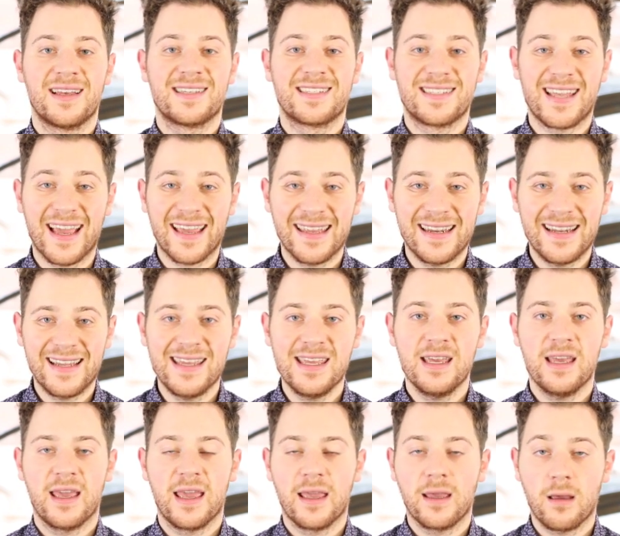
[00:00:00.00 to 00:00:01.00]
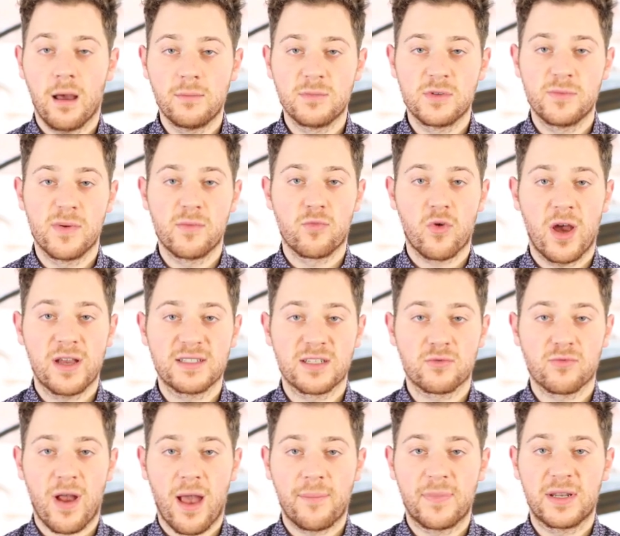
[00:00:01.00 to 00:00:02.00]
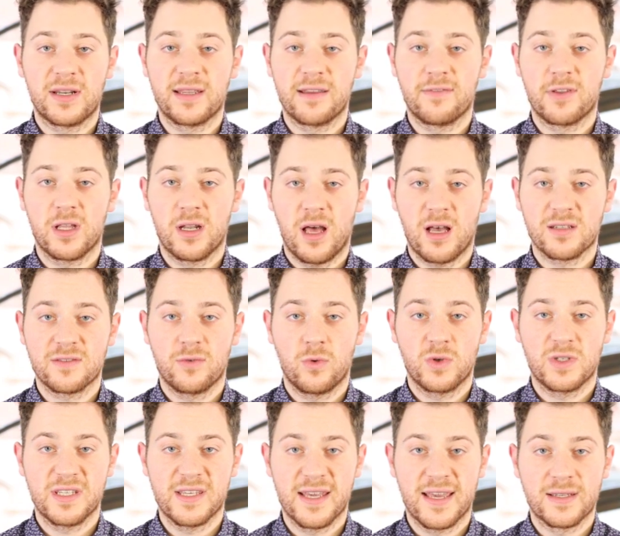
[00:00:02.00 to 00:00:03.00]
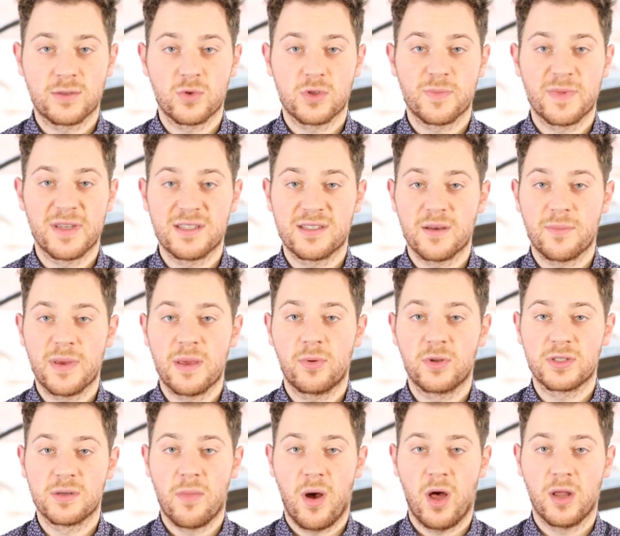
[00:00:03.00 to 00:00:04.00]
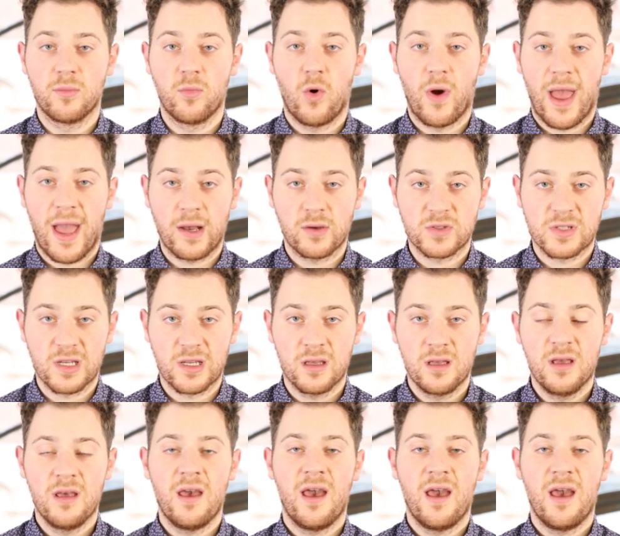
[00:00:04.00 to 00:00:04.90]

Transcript: Secondly, incomes have been rising rapidly for the last 40 years, which means that people demand more housing.